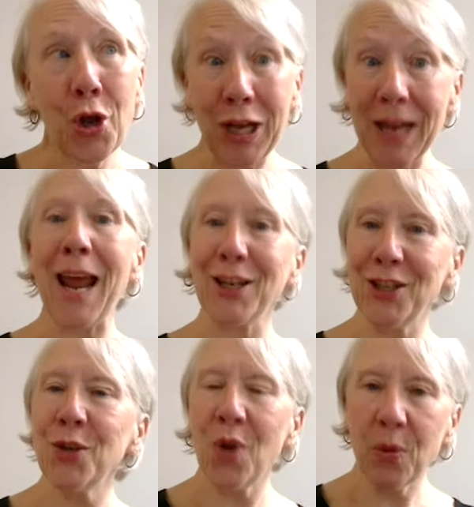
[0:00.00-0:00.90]

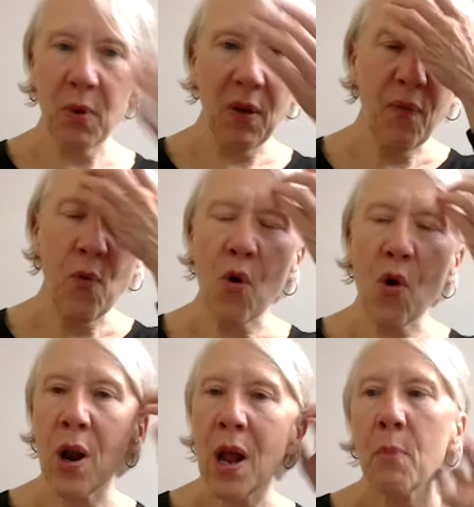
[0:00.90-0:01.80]
connected with
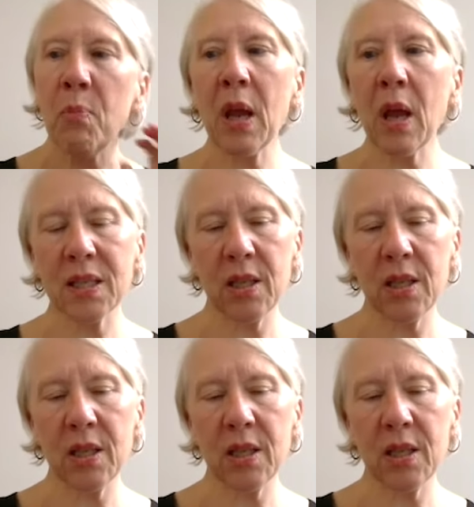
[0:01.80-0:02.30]
before because